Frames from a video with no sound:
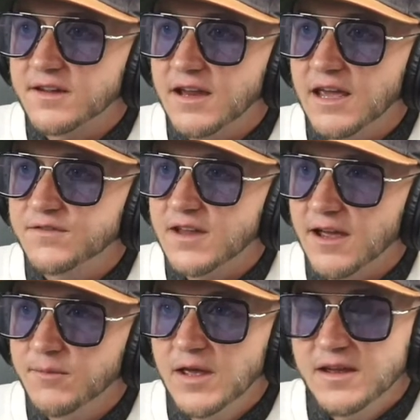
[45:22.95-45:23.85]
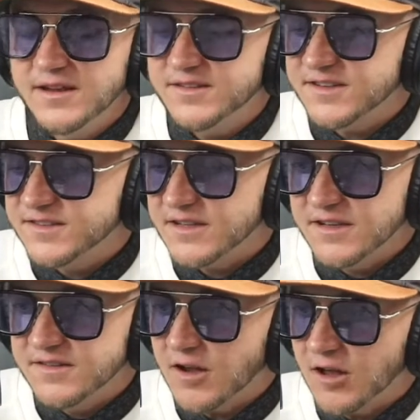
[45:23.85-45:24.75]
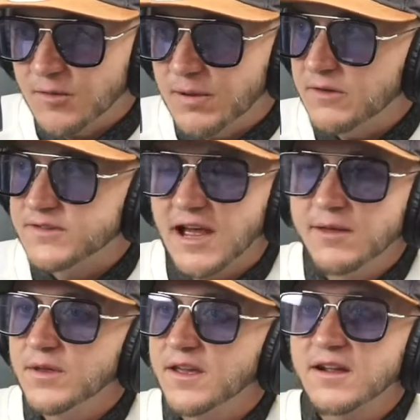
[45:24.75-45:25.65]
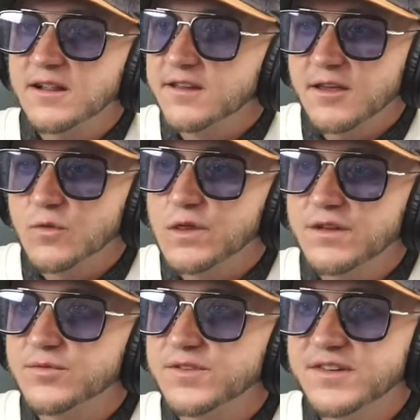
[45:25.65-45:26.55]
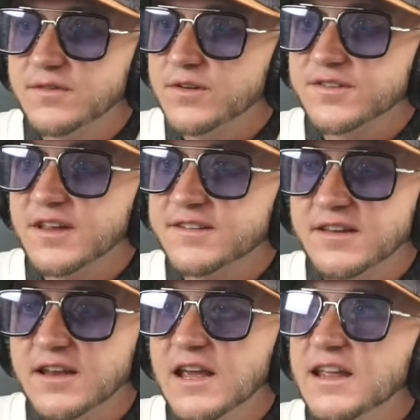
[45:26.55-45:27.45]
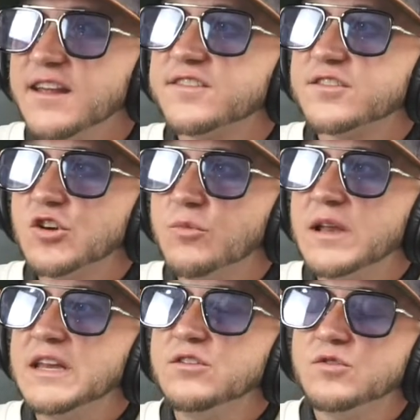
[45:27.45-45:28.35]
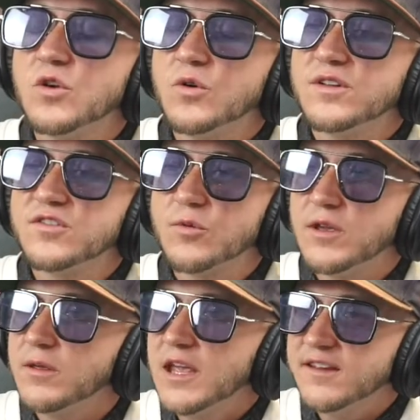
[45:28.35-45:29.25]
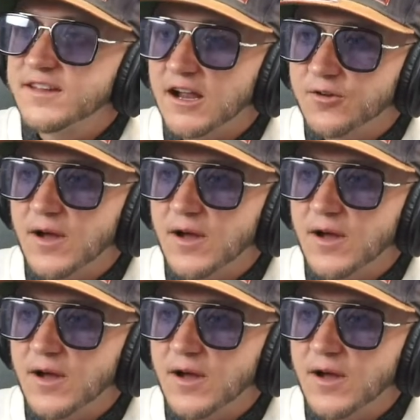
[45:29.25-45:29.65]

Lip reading: he's going to have time. It's all about timing and clicking with these receivers. That's it. He has so many new toys, He's got